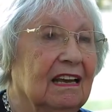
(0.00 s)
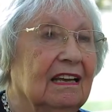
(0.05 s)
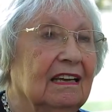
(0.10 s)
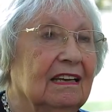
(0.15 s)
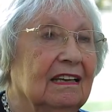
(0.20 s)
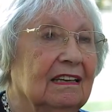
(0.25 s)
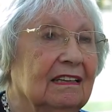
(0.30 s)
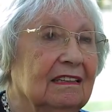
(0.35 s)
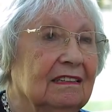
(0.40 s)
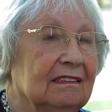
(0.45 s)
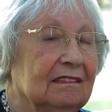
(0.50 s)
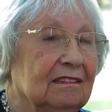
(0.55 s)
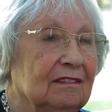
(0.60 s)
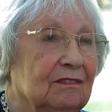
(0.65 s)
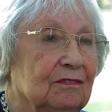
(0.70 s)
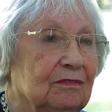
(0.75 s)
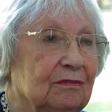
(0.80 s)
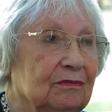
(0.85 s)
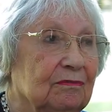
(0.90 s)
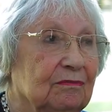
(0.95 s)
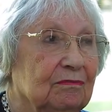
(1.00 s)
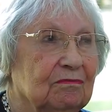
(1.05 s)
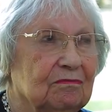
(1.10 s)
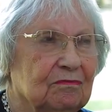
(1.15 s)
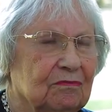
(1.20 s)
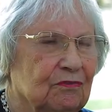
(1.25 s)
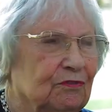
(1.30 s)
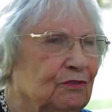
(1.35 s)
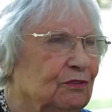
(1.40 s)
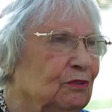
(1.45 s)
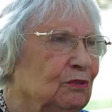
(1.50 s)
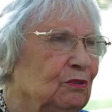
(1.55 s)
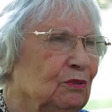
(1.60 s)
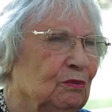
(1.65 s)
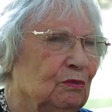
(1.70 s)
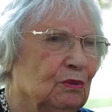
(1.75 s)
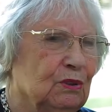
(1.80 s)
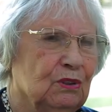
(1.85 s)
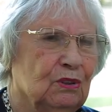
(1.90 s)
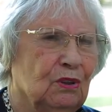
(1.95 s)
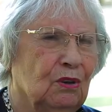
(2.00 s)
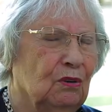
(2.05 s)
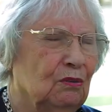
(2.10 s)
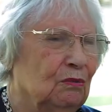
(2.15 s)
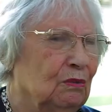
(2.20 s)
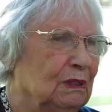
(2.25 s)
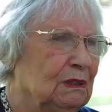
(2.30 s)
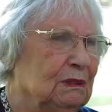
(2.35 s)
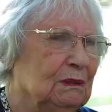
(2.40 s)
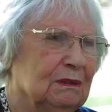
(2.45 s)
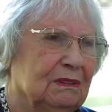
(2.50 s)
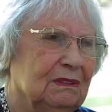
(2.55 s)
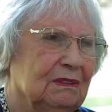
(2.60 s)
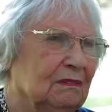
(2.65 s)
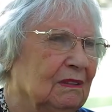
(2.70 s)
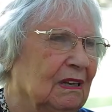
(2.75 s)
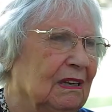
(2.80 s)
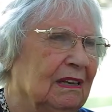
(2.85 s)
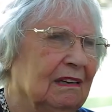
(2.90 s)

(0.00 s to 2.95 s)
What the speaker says: And food was always